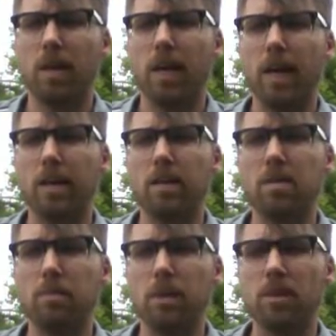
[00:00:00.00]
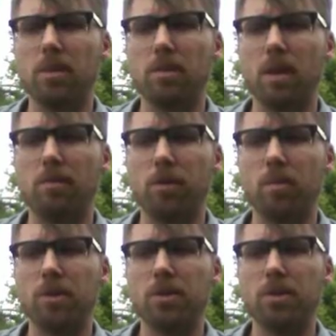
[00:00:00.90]
Agnes Mills, a
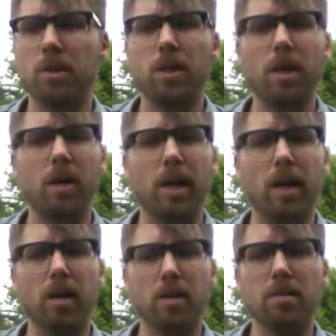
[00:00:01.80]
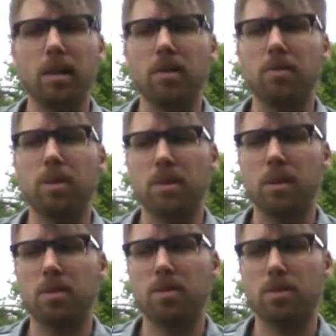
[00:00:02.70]
former student at All Saints
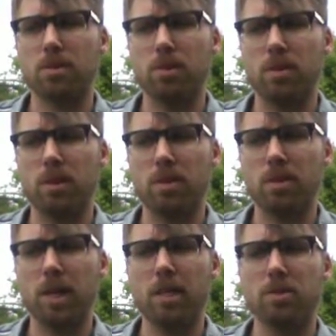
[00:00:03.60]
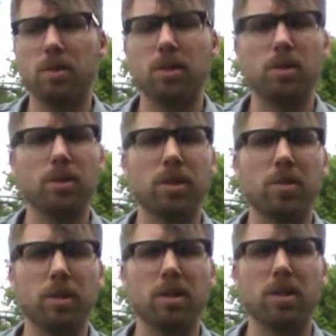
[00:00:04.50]
Residential School in Saskatchewan, told the
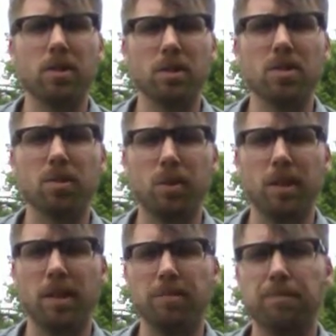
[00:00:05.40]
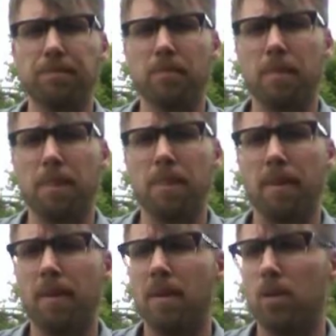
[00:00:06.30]
Commission her story.
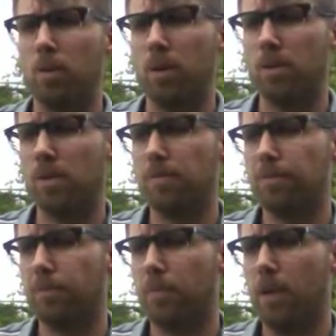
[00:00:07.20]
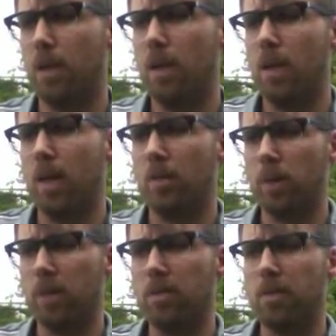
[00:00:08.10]
Quote, and
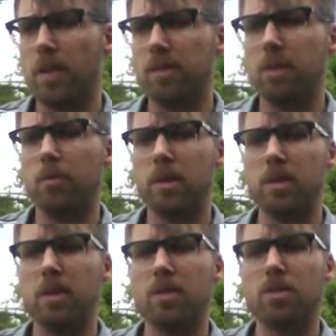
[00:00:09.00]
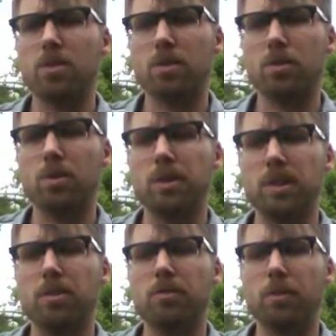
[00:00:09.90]
one of the things that residential school
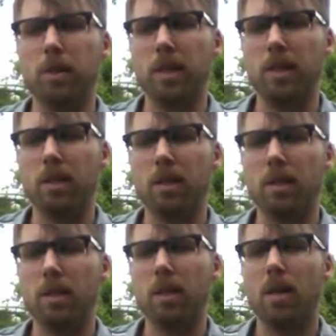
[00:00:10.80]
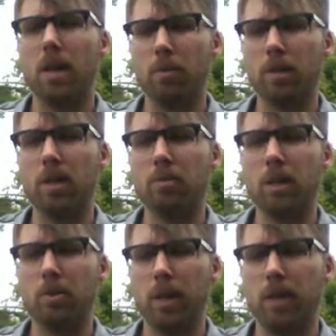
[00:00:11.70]
did for me, I really
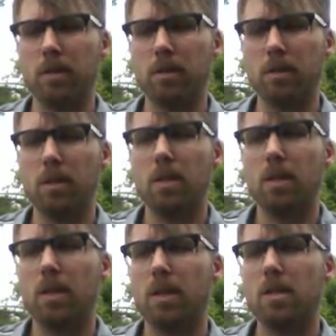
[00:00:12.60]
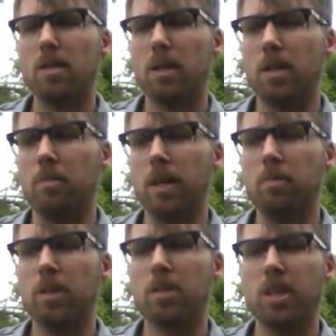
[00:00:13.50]
regret, is that it made
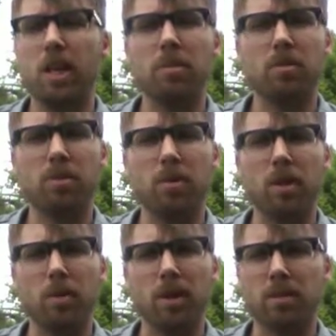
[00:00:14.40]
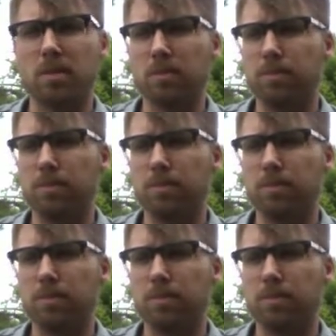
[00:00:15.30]
me ashamed of who I was.